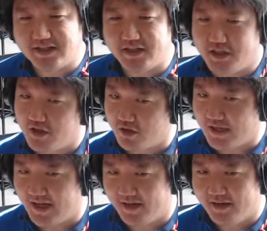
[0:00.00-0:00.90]
hitting your
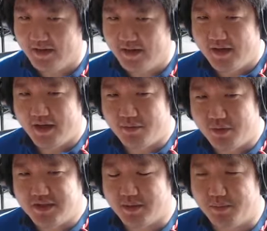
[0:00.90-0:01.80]
tank, and
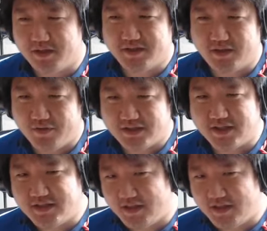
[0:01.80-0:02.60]
once the boss emphasizes